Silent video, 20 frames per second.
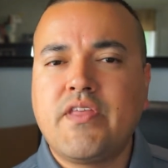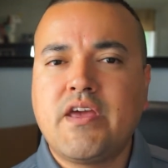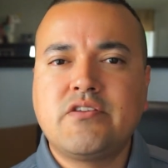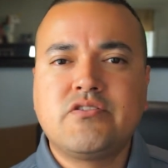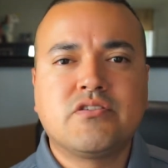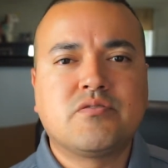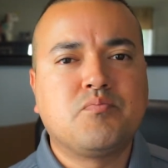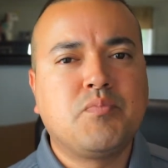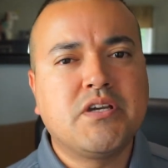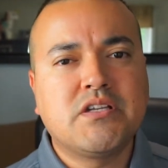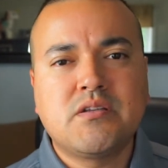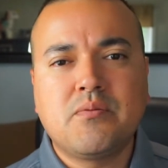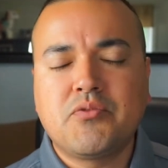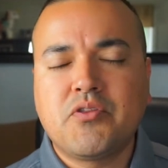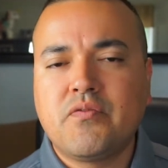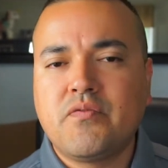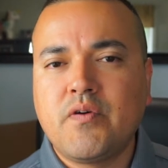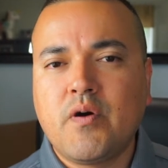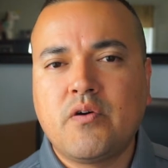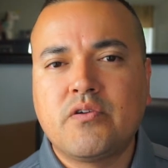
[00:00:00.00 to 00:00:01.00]
they just picked up
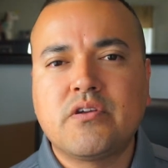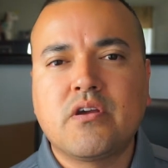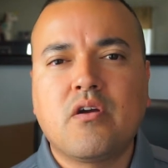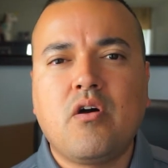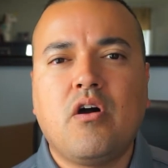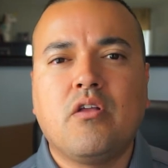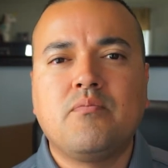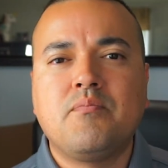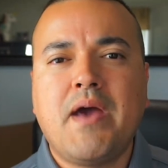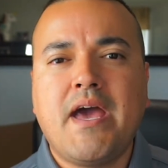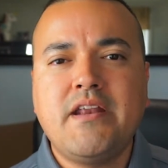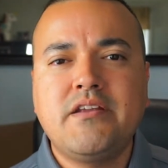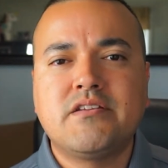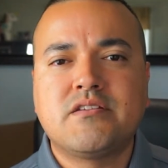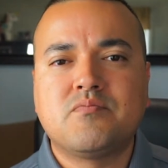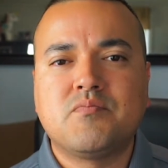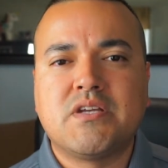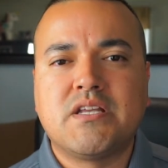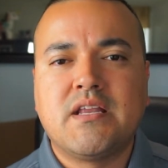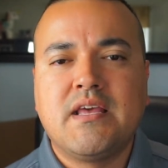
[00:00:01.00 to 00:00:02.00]
the phone and called
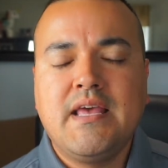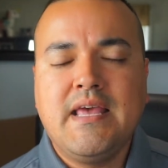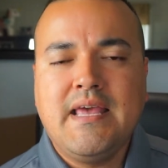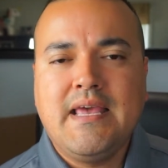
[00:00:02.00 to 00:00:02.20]
management.